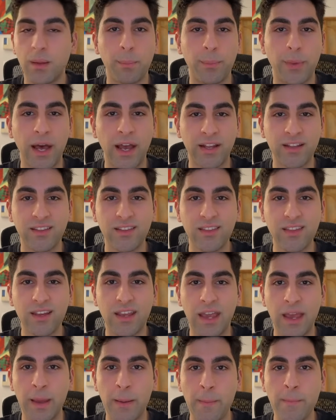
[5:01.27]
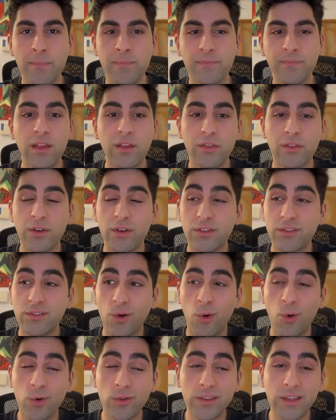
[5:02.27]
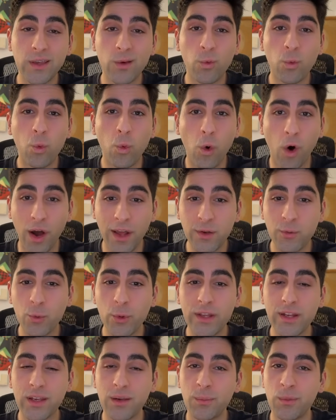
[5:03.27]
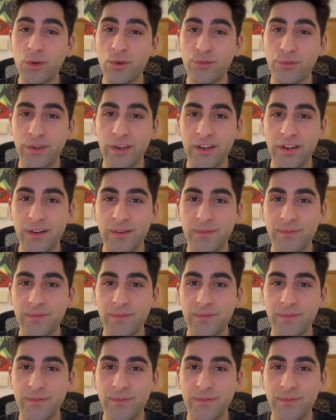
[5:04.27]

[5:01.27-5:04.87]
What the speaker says: Back to the game. There's only one winning move here.